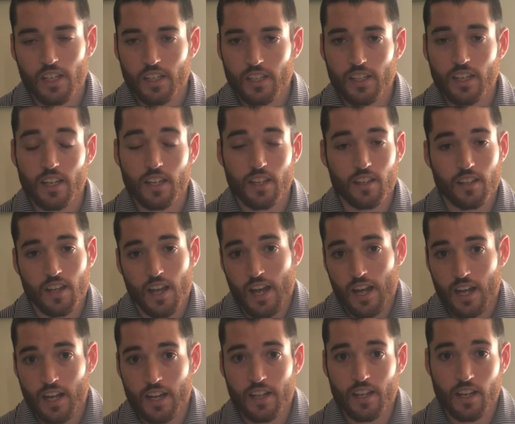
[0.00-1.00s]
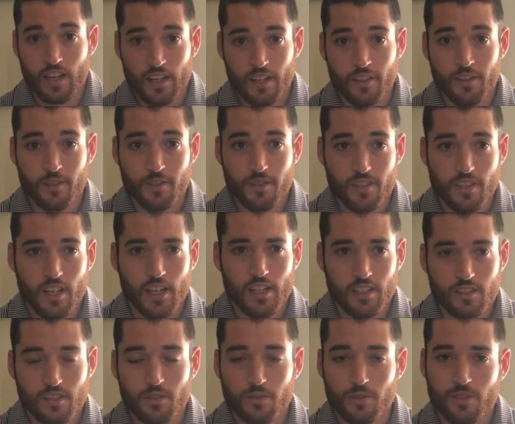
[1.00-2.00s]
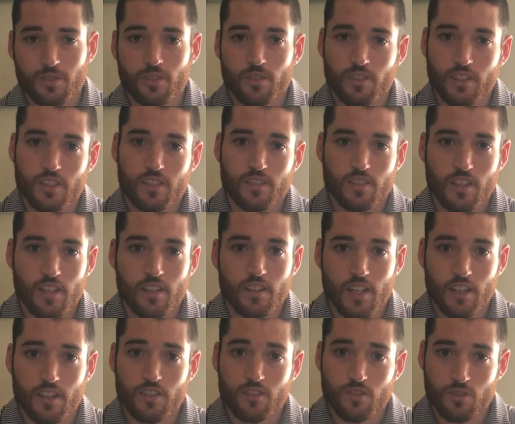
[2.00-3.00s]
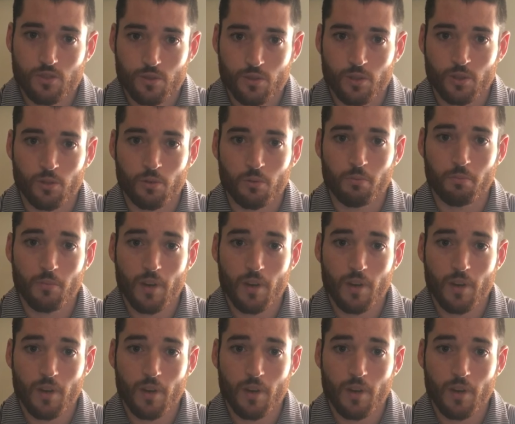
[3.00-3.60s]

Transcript: Yeah, I understand, and to a certain extent that is true.